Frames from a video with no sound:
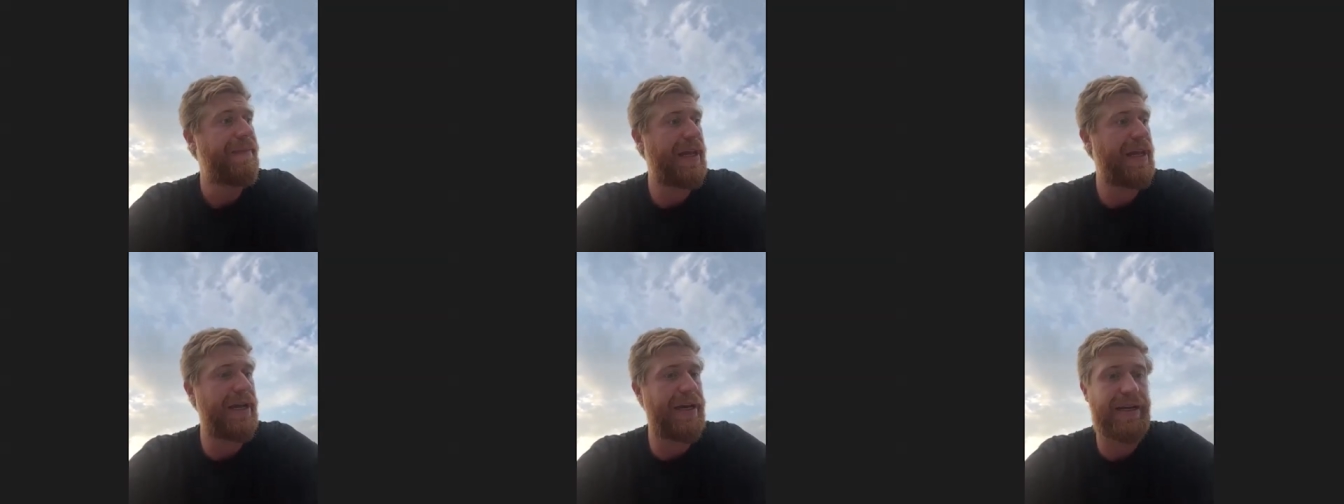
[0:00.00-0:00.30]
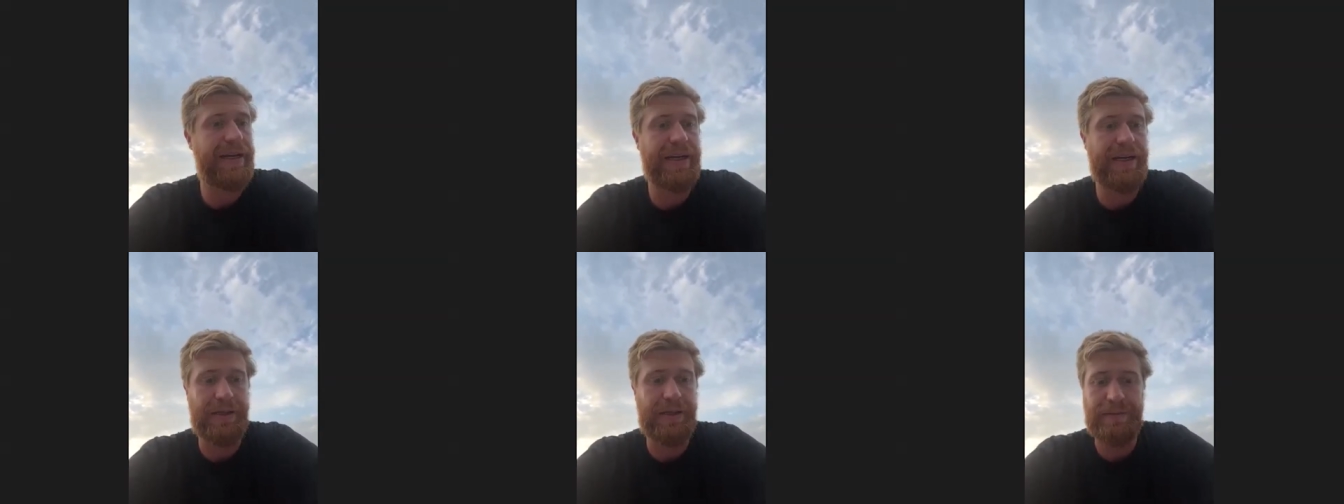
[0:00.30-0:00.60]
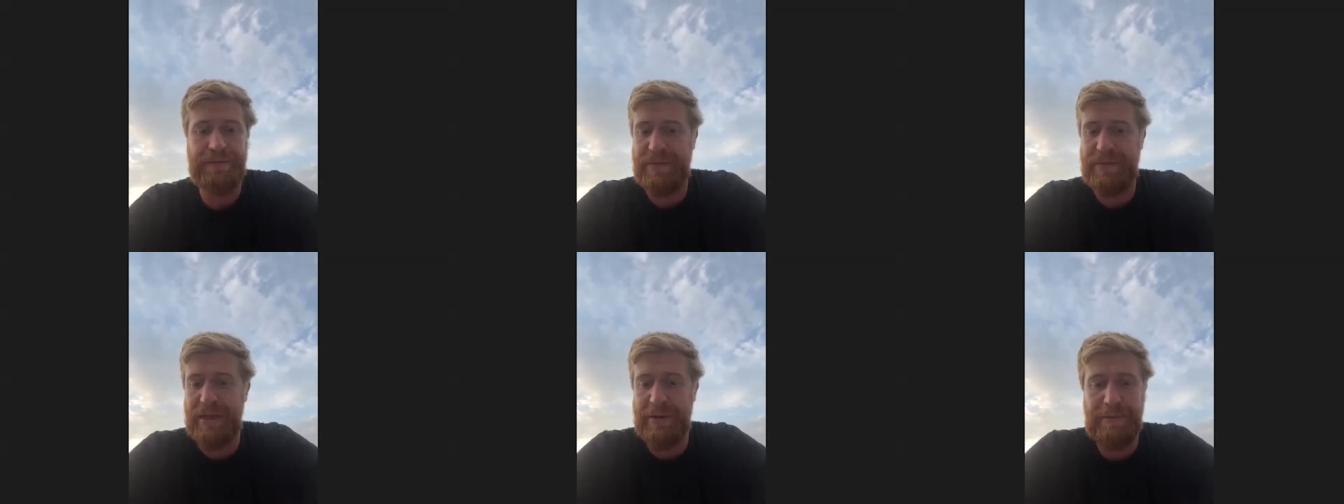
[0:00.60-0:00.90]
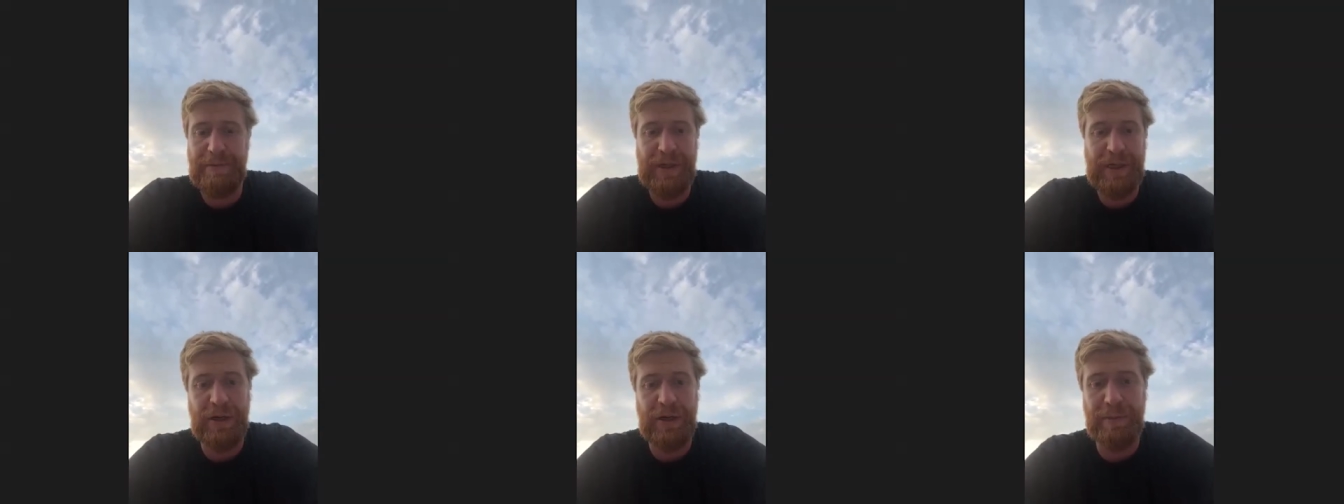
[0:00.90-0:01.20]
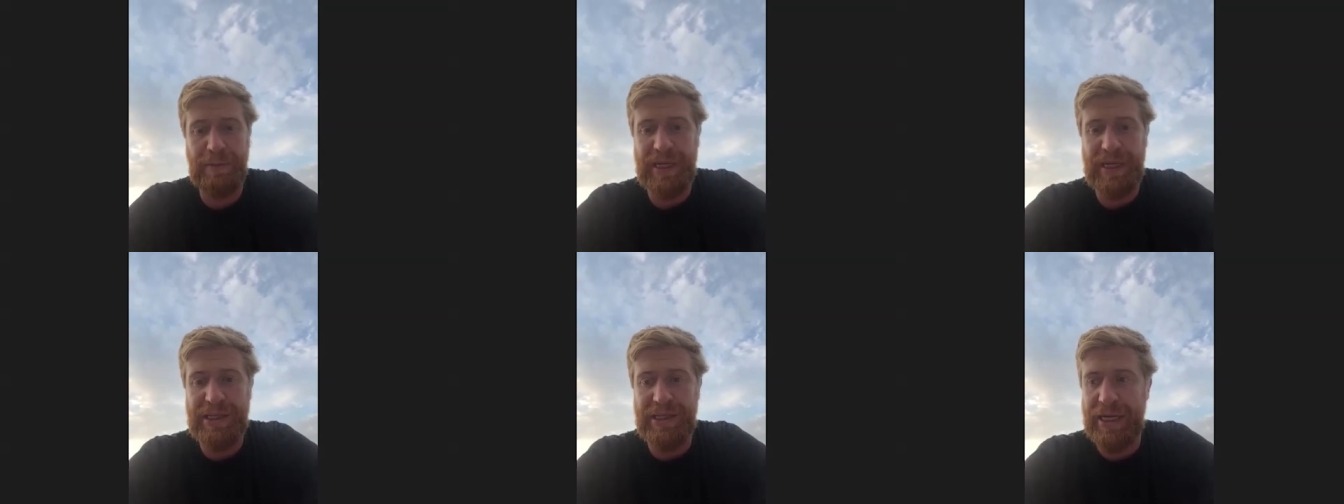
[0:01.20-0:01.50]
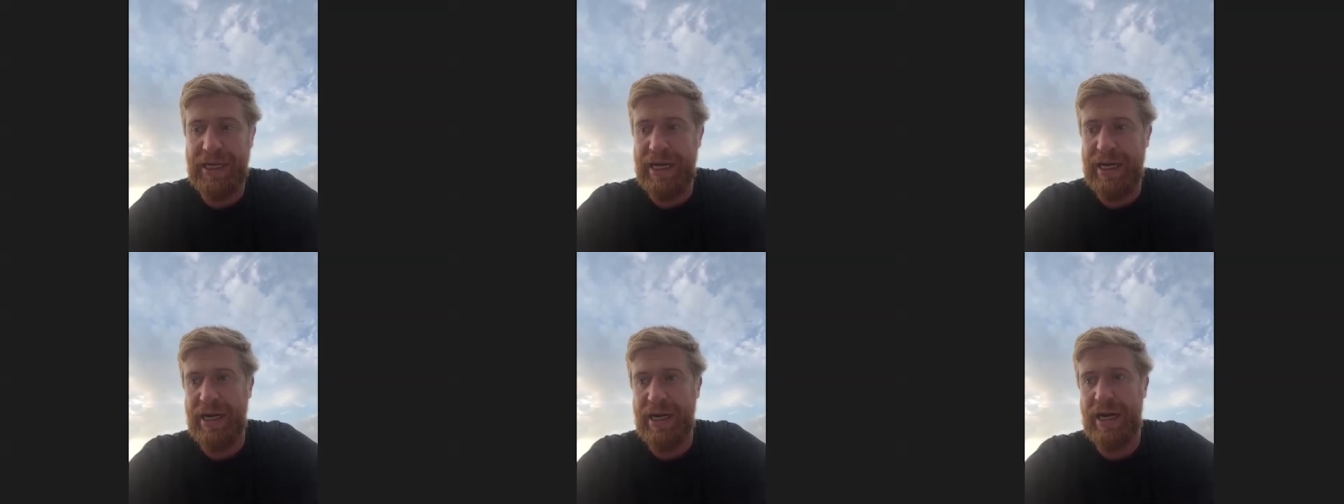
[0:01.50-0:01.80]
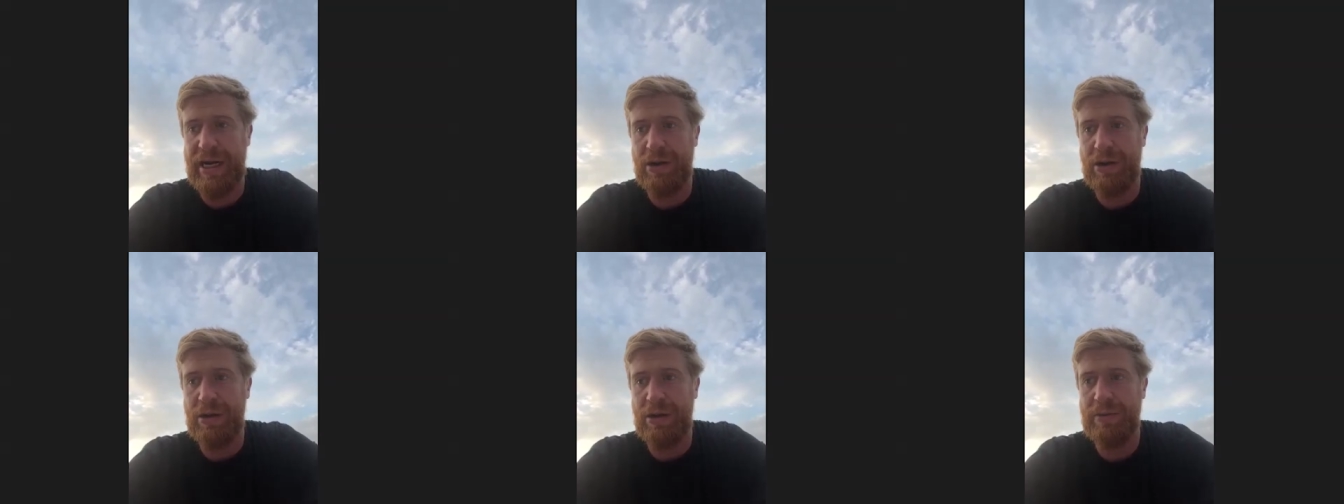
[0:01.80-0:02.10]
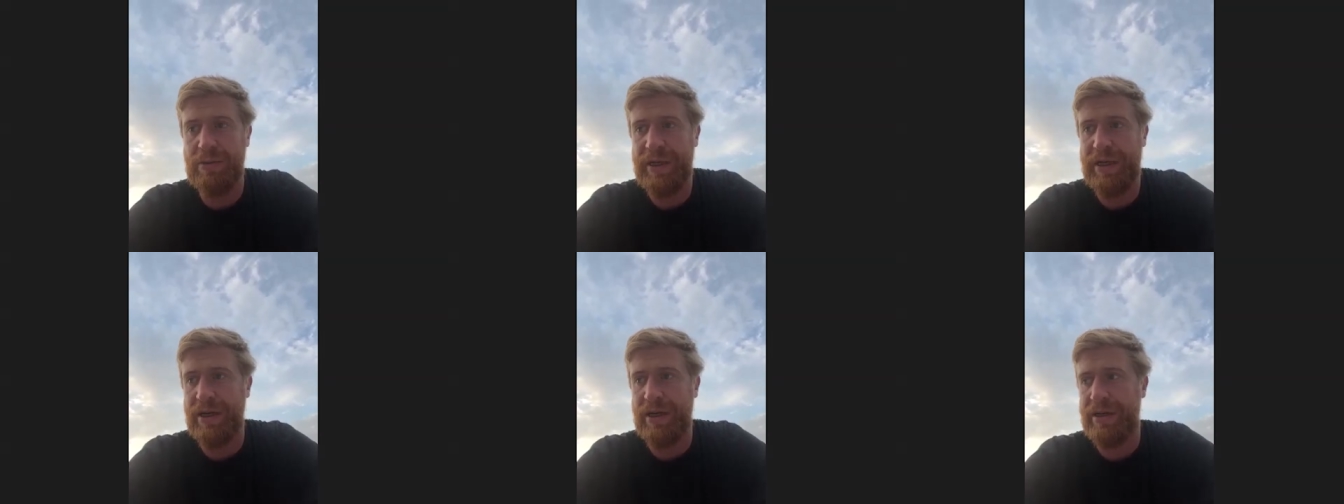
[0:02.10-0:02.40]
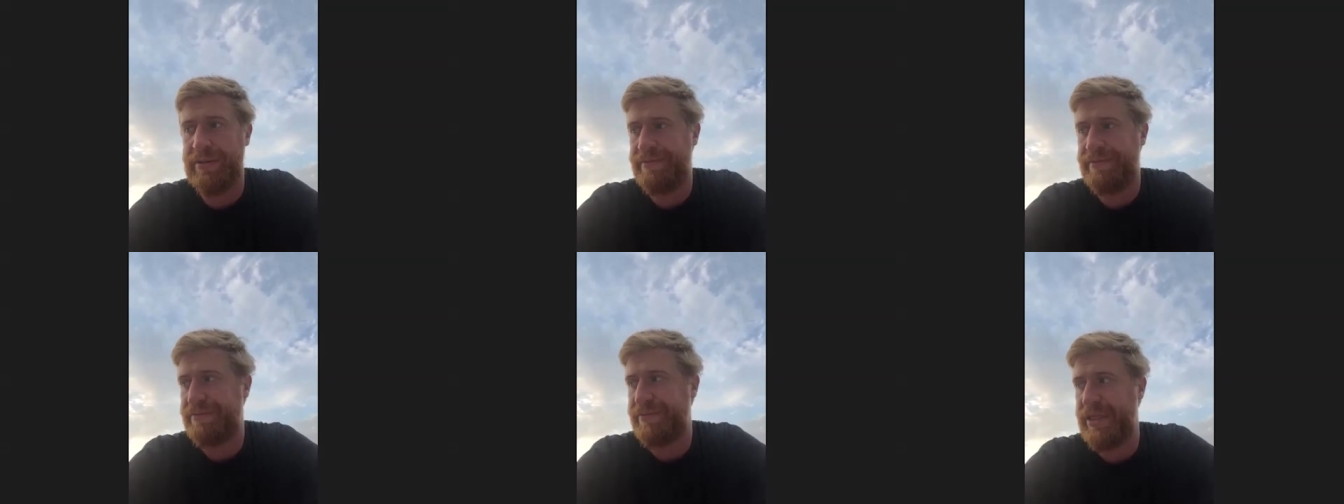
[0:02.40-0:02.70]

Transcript: and uh, if we're gonna play together, I hope we're gonna,